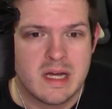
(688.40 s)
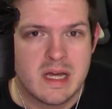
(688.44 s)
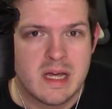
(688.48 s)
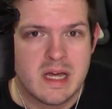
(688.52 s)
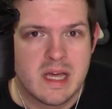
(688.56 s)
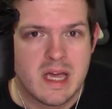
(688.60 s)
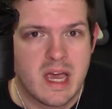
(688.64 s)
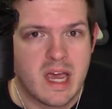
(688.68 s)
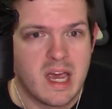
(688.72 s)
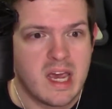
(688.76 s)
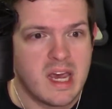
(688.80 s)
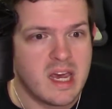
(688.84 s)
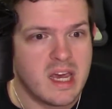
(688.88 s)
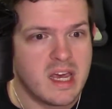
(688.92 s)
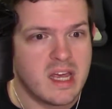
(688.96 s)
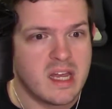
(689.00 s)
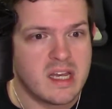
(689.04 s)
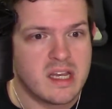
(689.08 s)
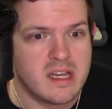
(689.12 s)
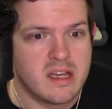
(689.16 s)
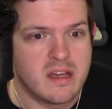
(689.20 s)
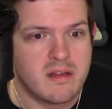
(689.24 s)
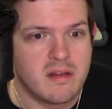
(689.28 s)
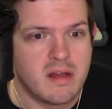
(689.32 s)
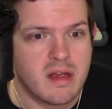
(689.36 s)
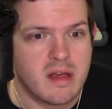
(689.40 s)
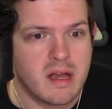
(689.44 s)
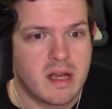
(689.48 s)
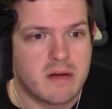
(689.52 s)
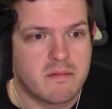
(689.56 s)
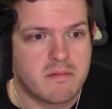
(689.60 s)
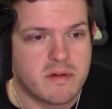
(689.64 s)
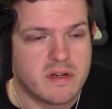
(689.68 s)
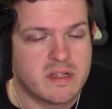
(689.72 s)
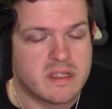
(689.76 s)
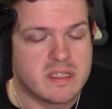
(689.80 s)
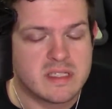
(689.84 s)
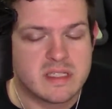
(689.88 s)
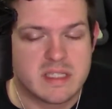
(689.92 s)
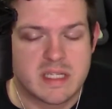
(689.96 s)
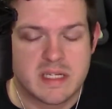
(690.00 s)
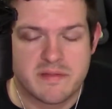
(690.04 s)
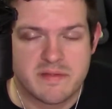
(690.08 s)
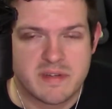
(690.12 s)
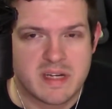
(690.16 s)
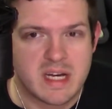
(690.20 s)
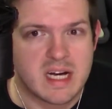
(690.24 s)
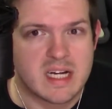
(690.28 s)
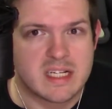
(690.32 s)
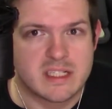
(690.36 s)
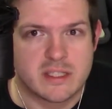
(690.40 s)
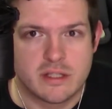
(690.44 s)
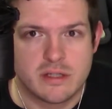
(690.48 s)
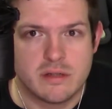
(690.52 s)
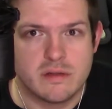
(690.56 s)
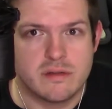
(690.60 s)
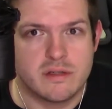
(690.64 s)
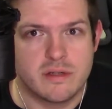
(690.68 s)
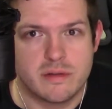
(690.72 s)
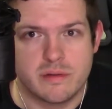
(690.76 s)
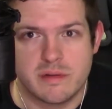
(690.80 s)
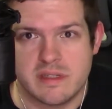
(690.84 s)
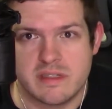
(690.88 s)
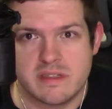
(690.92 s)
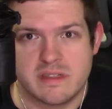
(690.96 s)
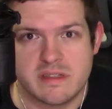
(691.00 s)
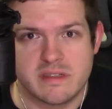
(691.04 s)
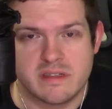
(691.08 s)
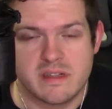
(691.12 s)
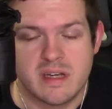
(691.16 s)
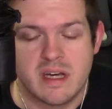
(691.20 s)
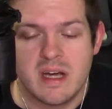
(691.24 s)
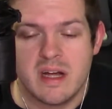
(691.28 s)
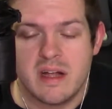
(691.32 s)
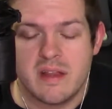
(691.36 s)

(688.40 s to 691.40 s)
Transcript: And really, they've got two choices.